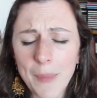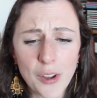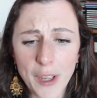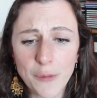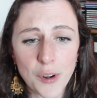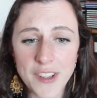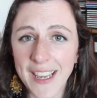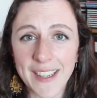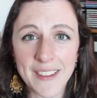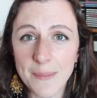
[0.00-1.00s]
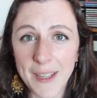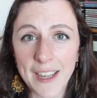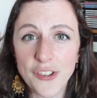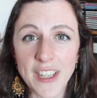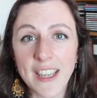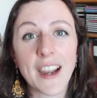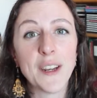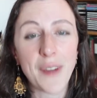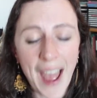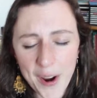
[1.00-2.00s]
looking forward to getting this PhD kind
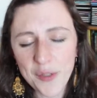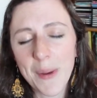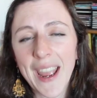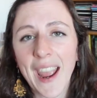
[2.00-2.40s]
of out of my